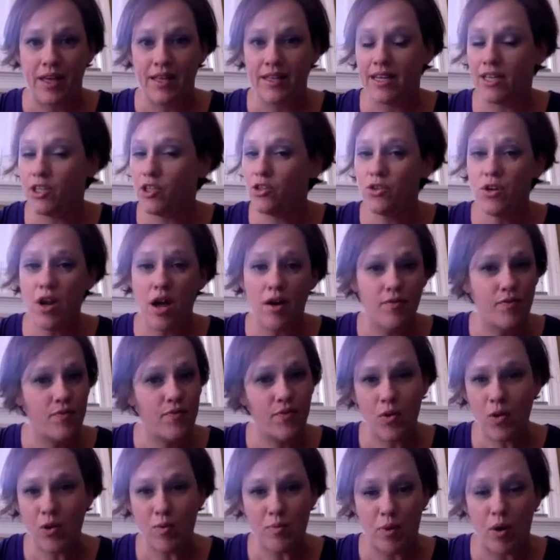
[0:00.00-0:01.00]
Now you're not
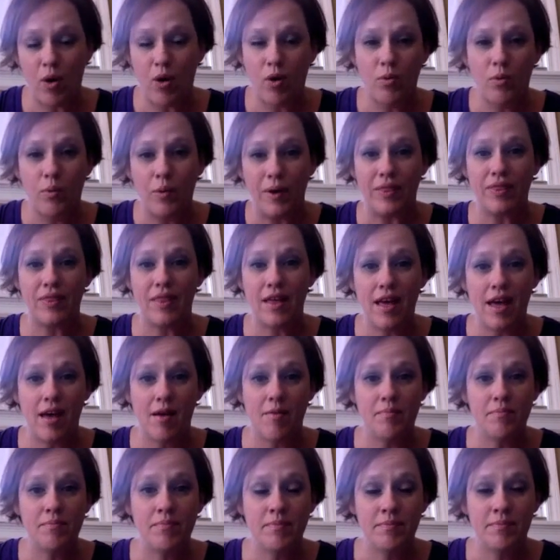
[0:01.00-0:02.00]
formal with
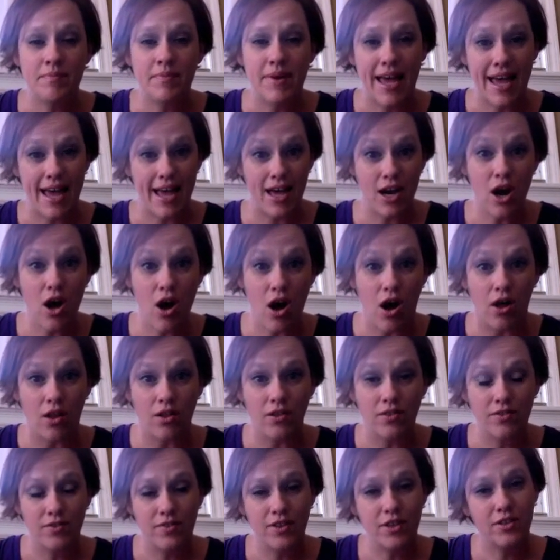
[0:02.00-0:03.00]
them at
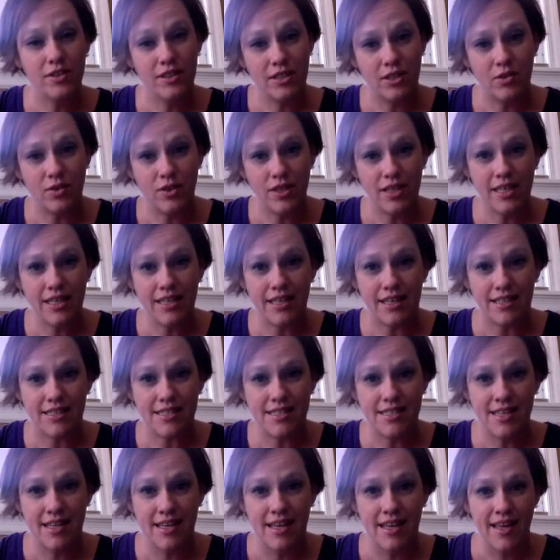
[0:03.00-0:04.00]
all. They're little
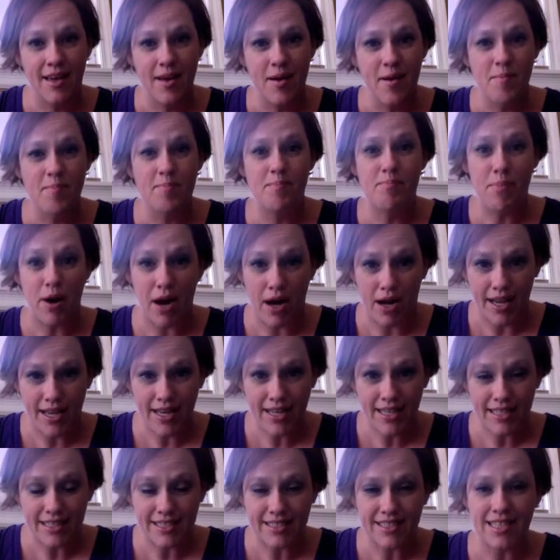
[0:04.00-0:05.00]
kids.
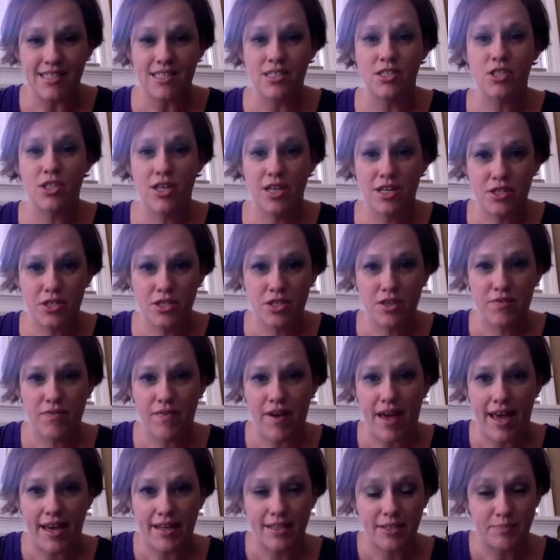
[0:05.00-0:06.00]
But it doesn't change the
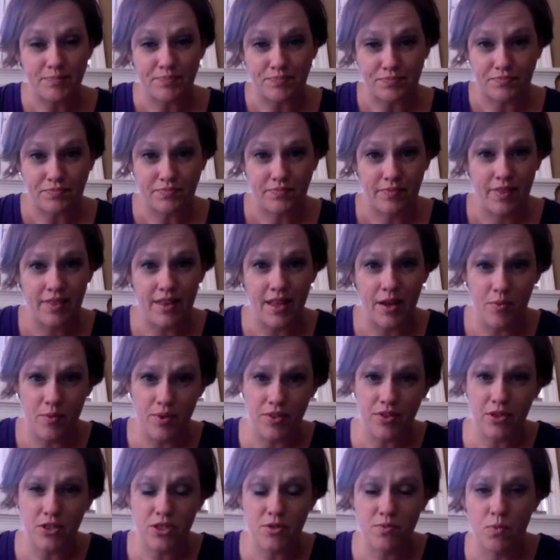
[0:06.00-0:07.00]
fact that
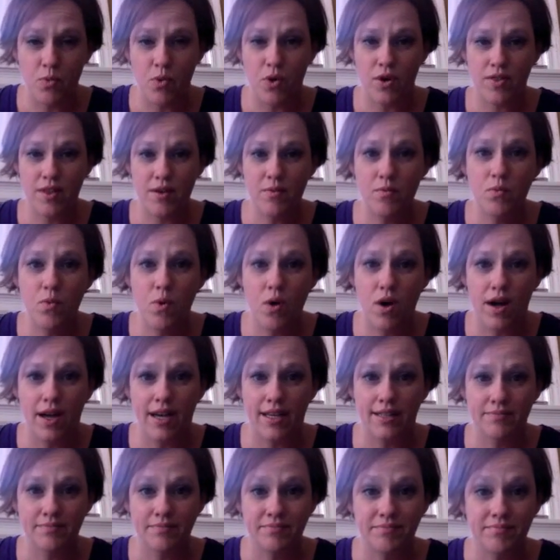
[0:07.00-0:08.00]
when there's more than
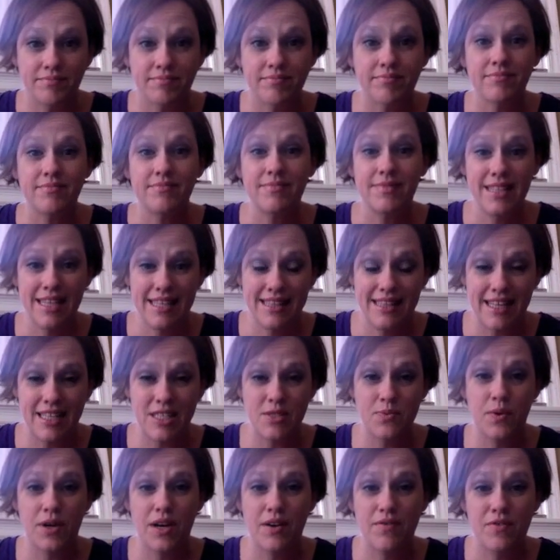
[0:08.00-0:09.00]
one,
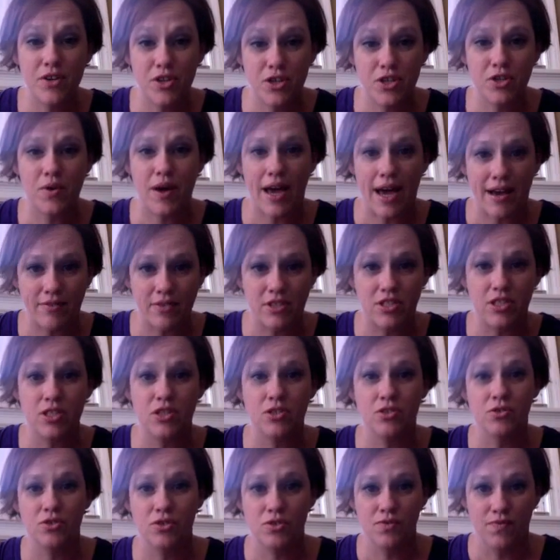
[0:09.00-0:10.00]
that's whenever you have to
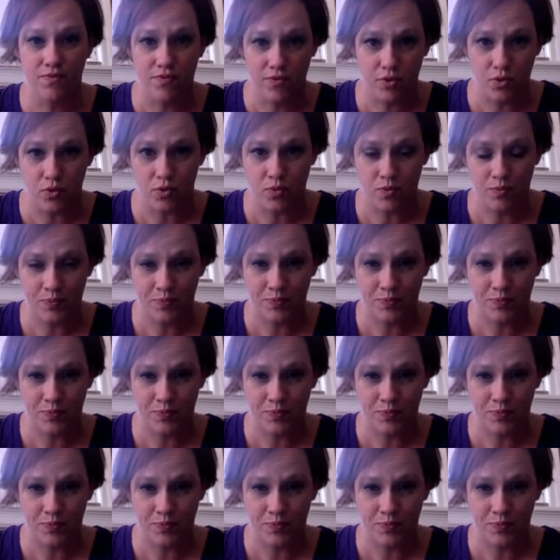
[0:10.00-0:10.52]
use vous.